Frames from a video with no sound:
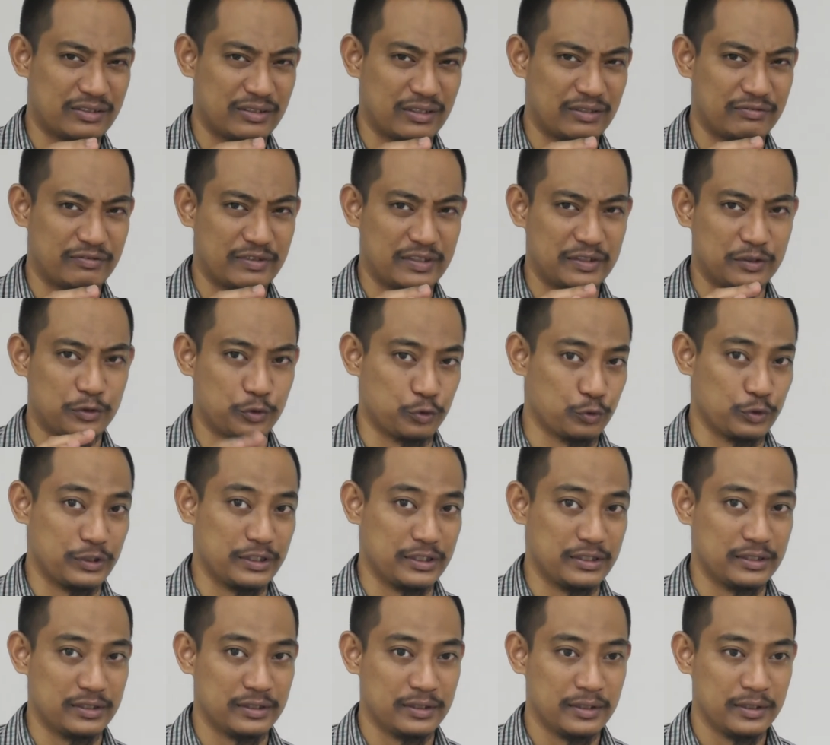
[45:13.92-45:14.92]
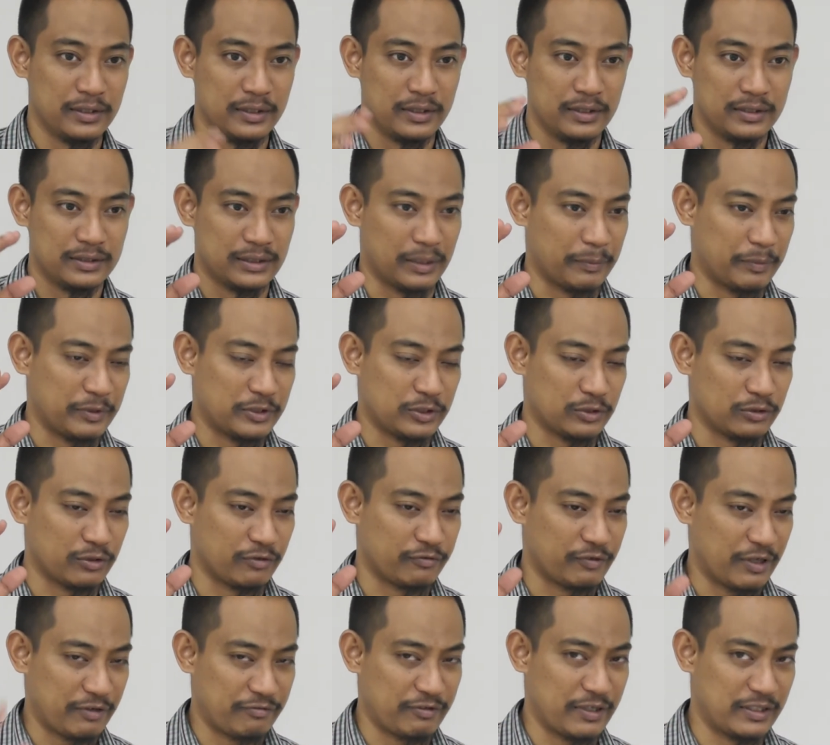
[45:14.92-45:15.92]
covering 2D, summation
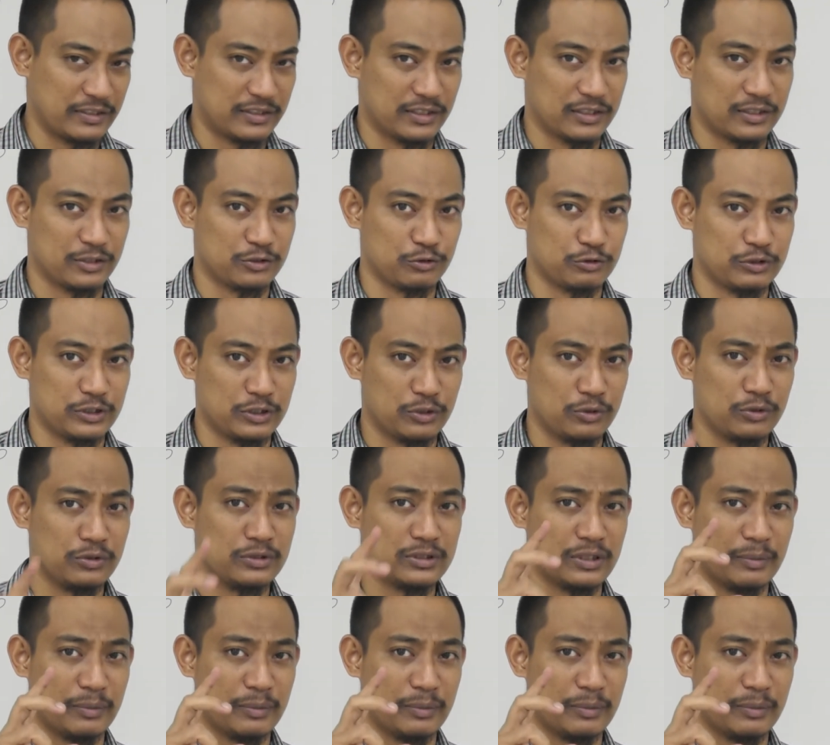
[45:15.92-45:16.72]
of fx equal to 0,